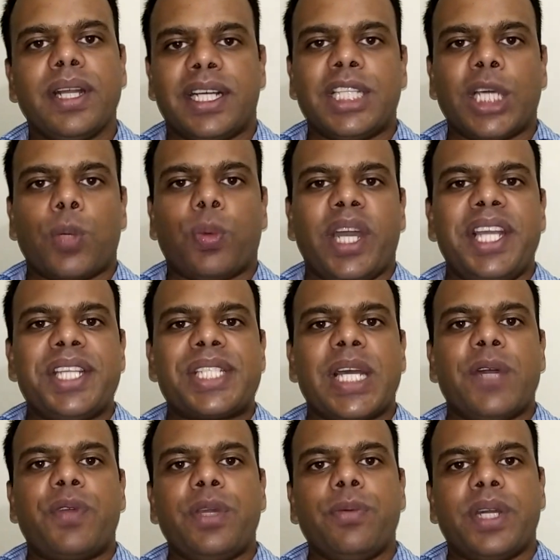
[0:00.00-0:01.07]
Otherwise,
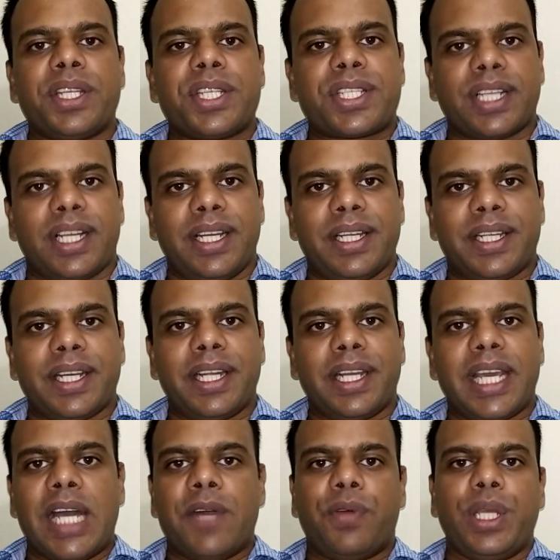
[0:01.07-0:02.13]
everyone is talented,
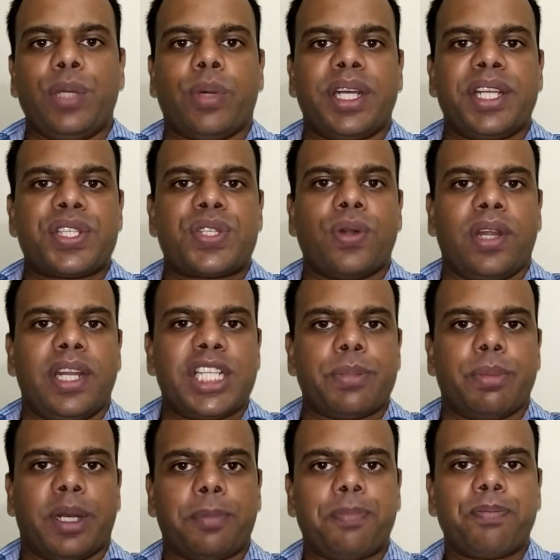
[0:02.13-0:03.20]
everyone is
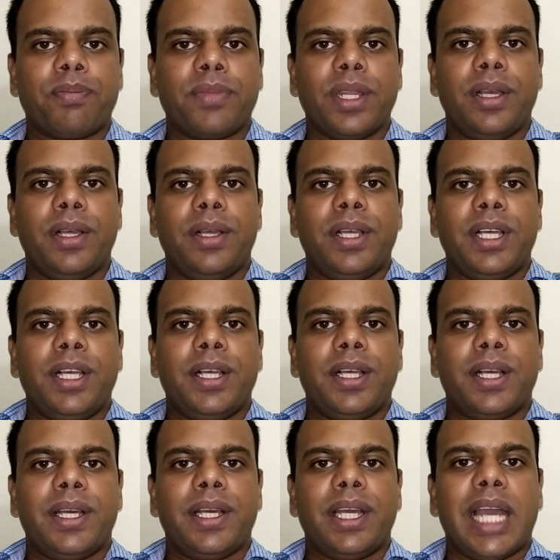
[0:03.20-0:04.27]
knowledgeable.
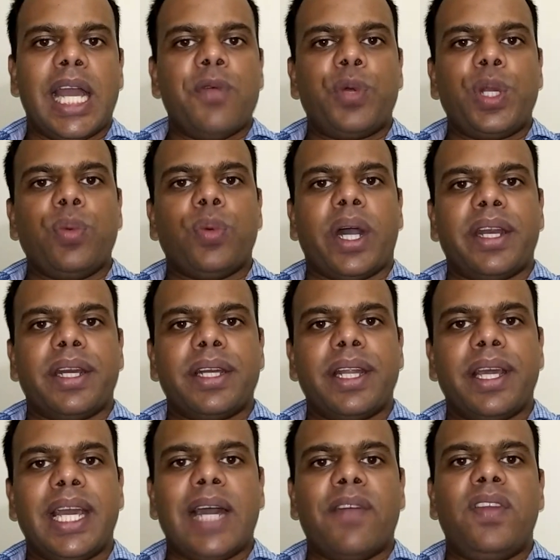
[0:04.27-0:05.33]
Everyone
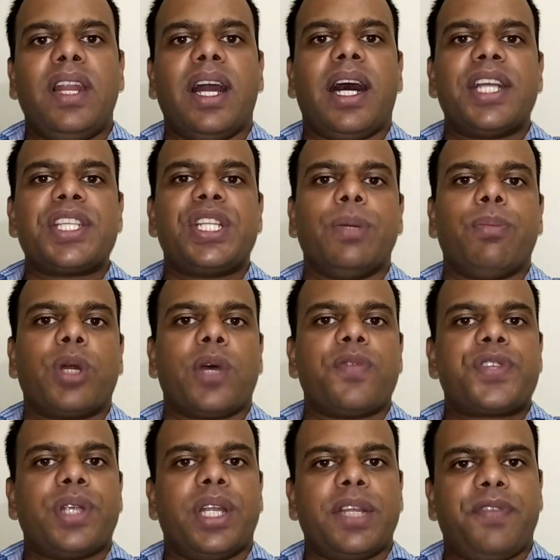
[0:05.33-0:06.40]
have large number
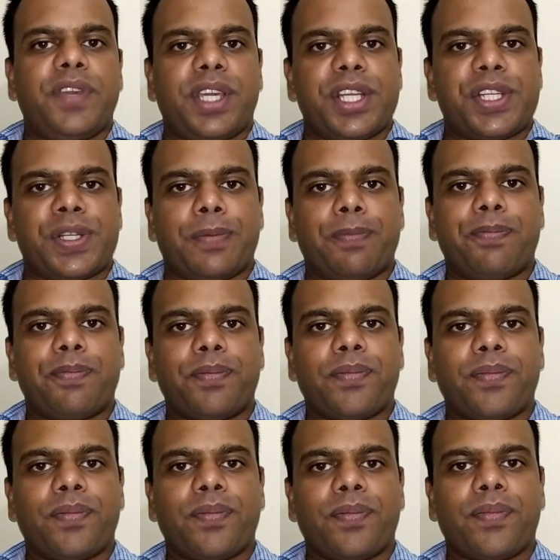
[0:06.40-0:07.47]
of certification.
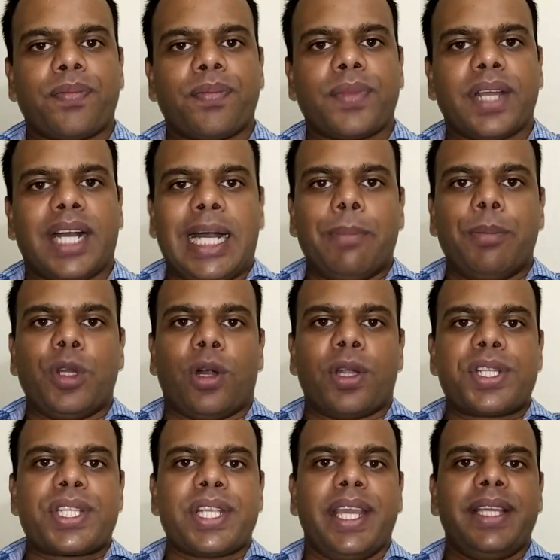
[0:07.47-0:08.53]
I'm
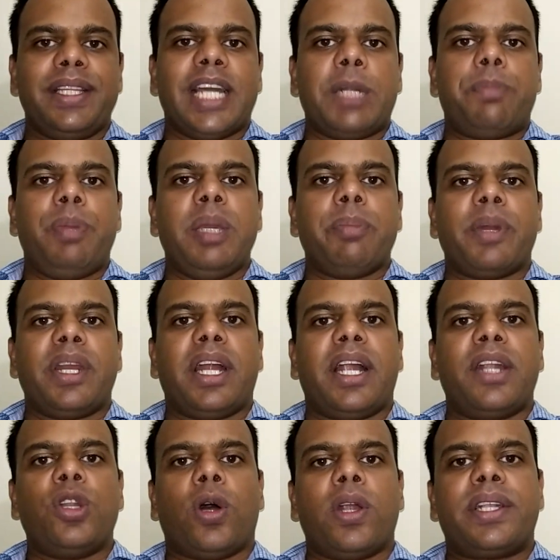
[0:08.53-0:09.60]
not saying that people
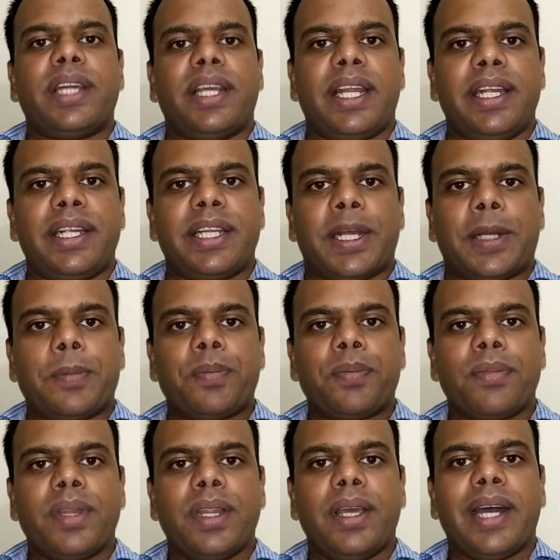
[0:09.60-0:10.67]
are not talented.
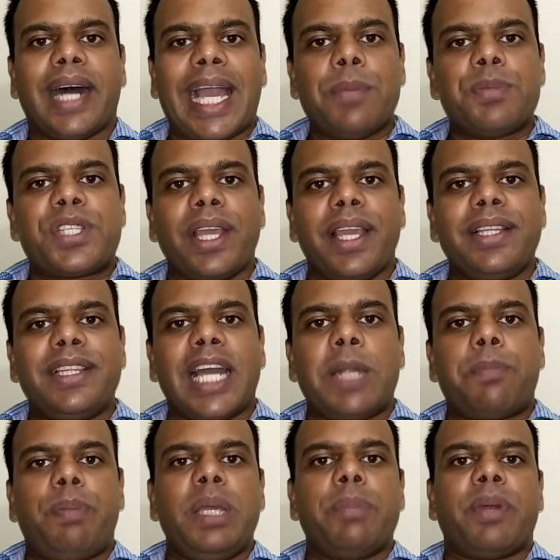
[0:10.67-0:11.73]
I'm saying
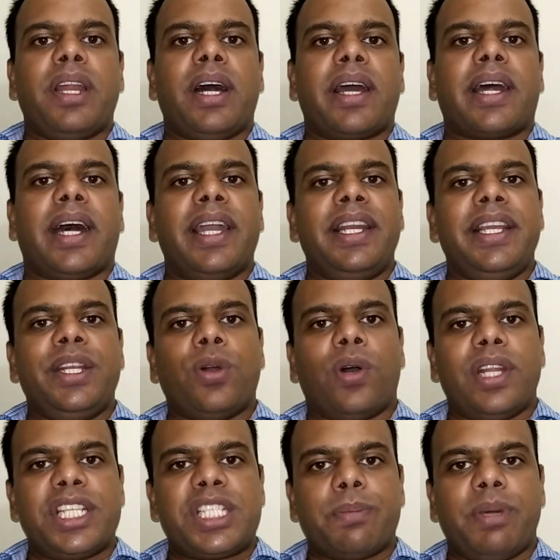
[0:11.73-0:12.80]
that people are highly
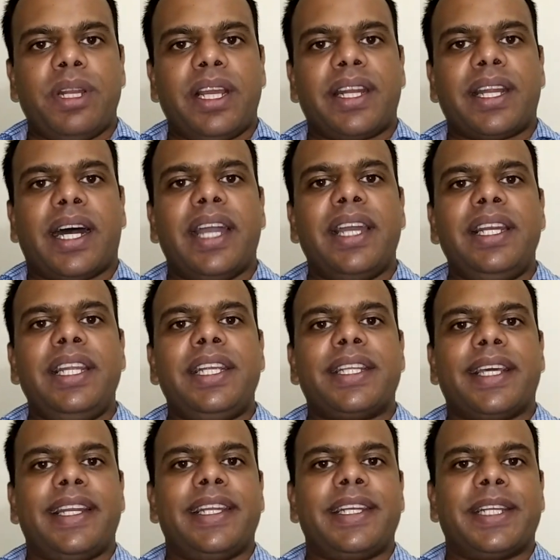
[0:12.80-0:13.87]
knowledgeable and highly
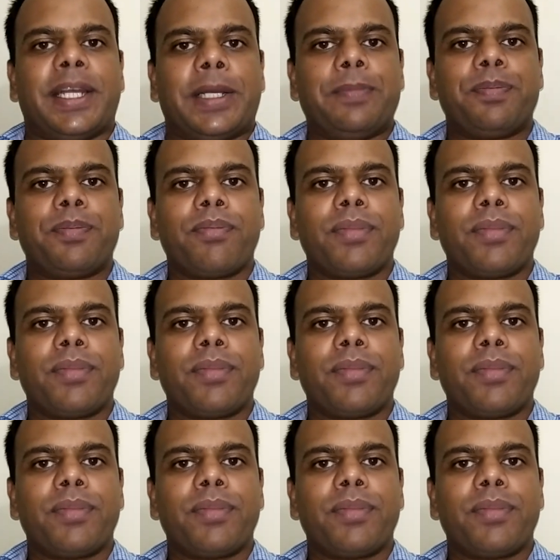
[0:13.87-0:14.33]
talented.